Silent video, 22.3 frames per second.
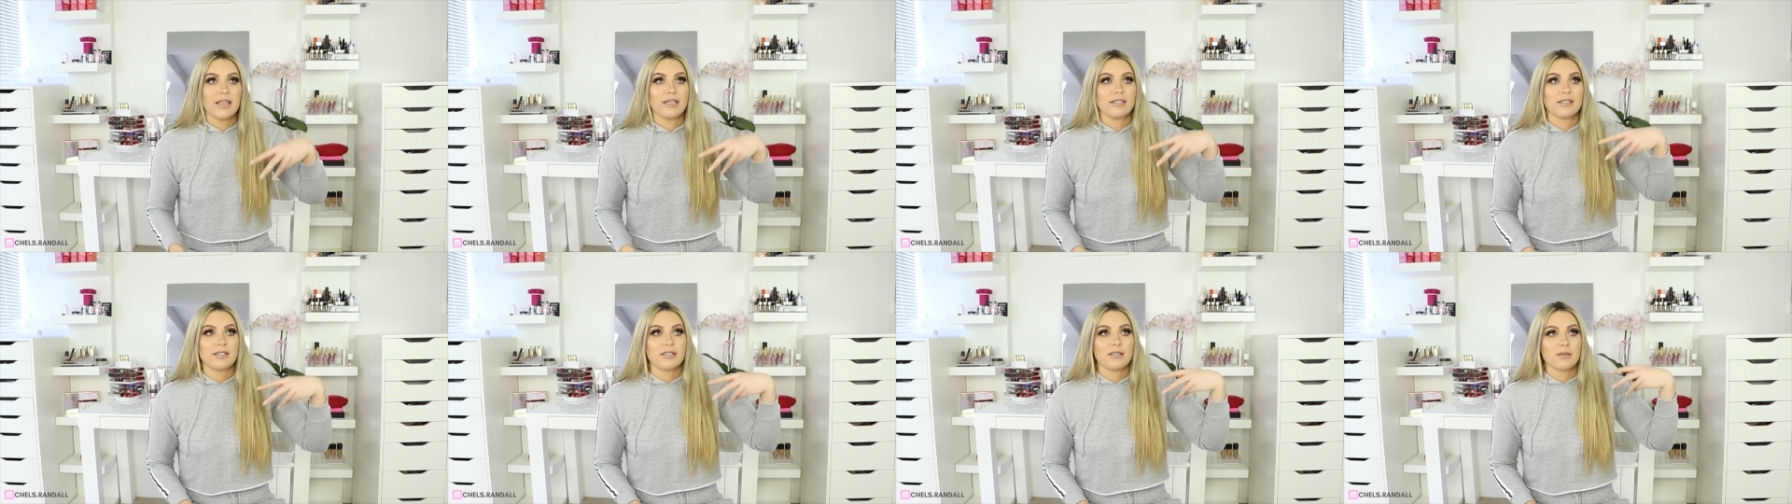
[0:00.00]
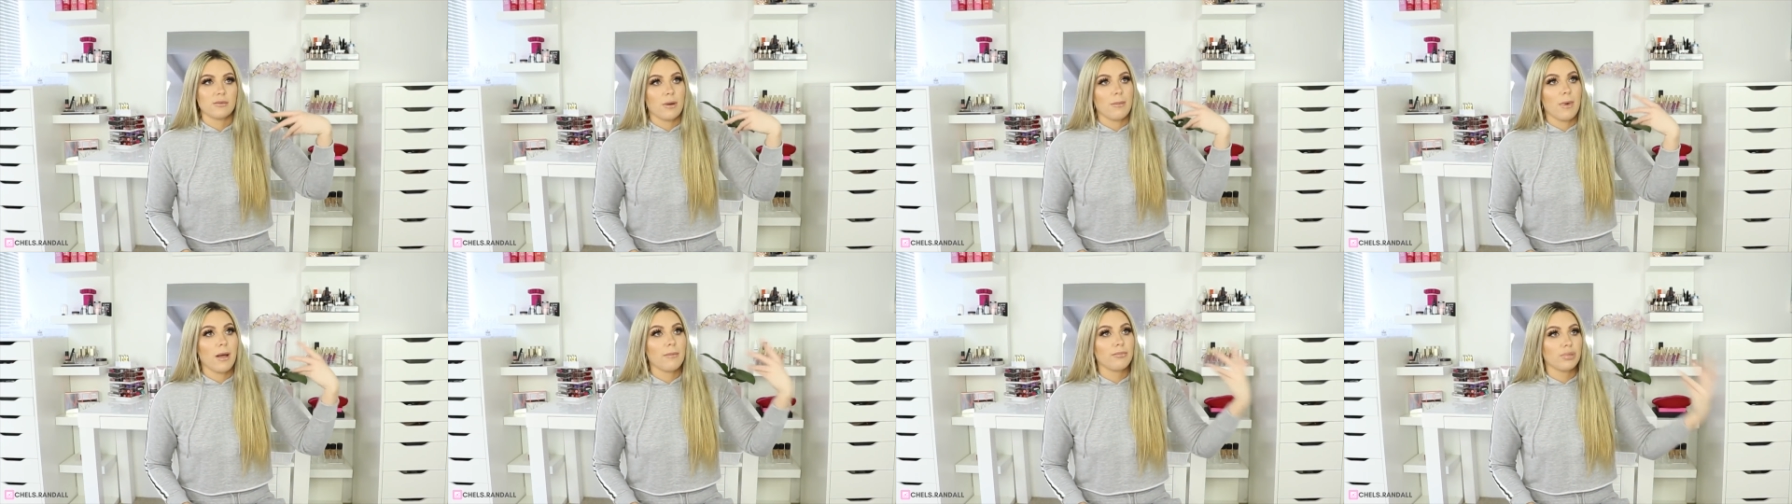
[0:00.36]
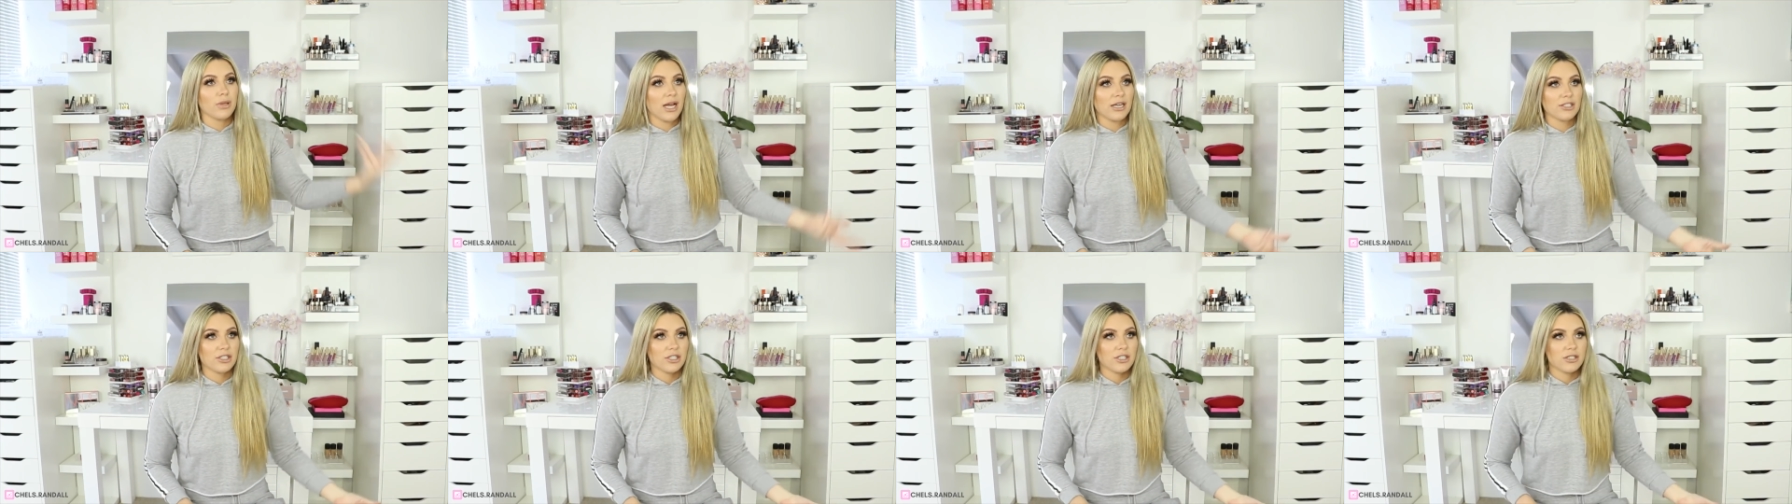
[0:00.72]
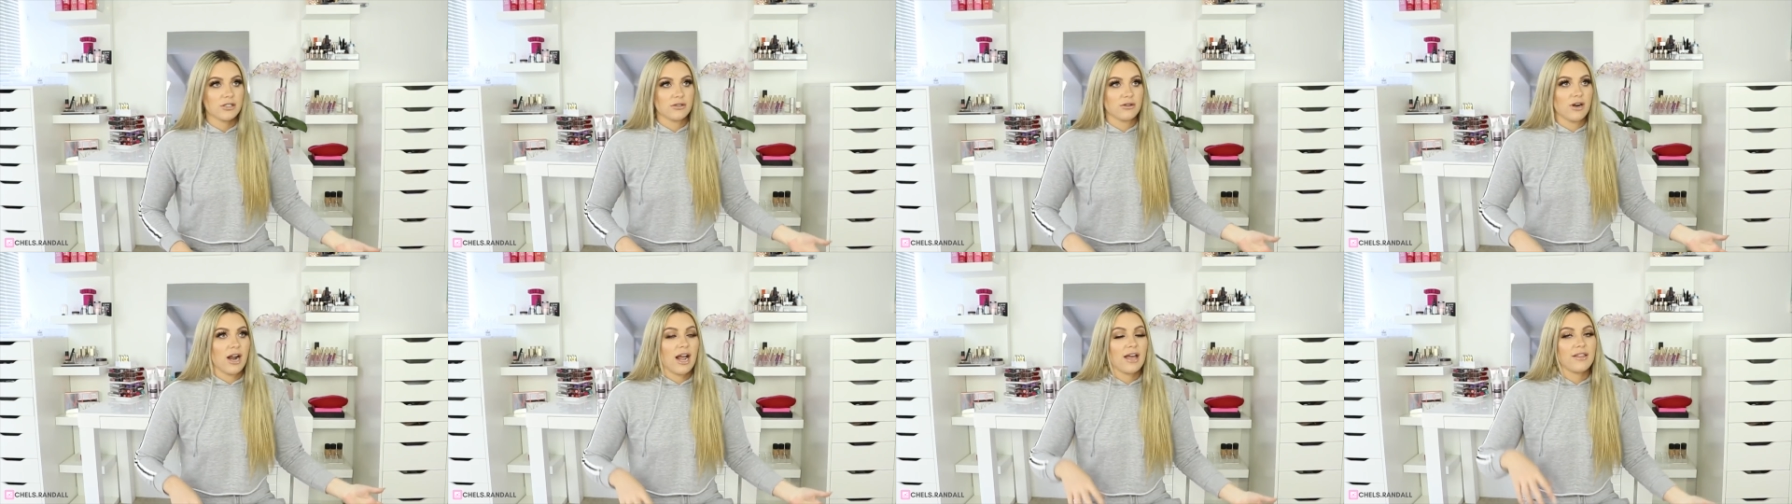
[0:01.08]
this is where my
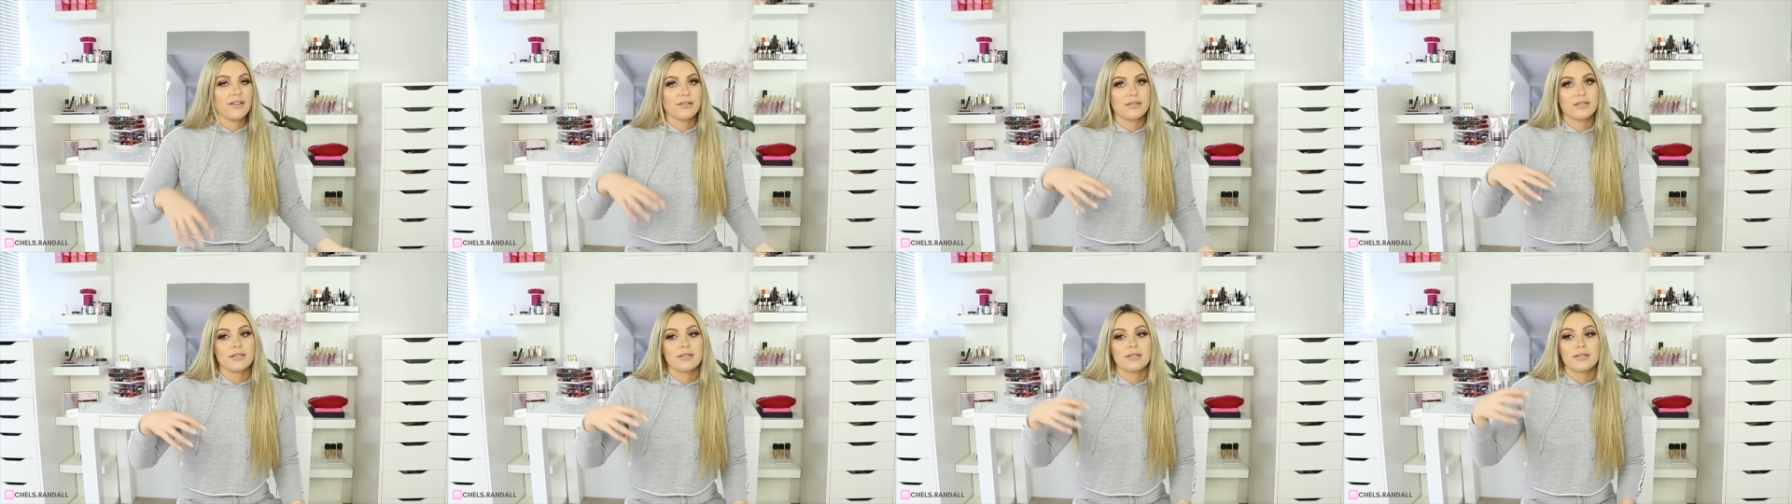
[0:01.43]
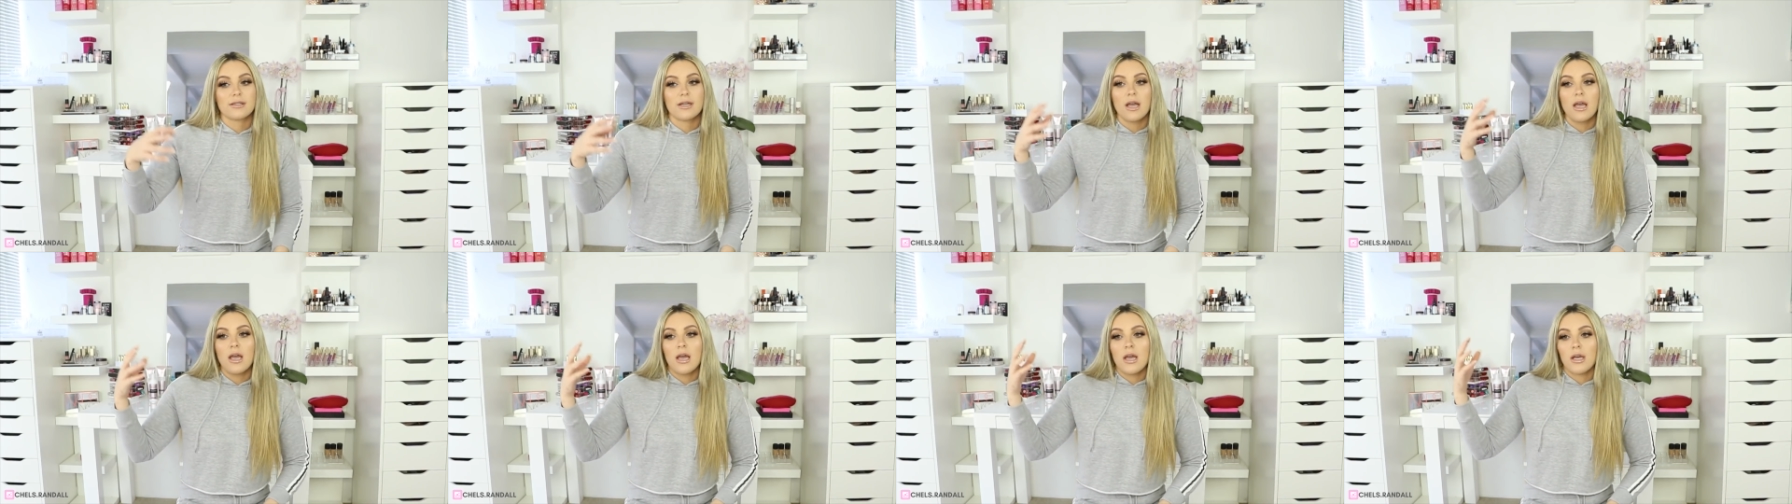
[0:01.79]
blushes are at, this is,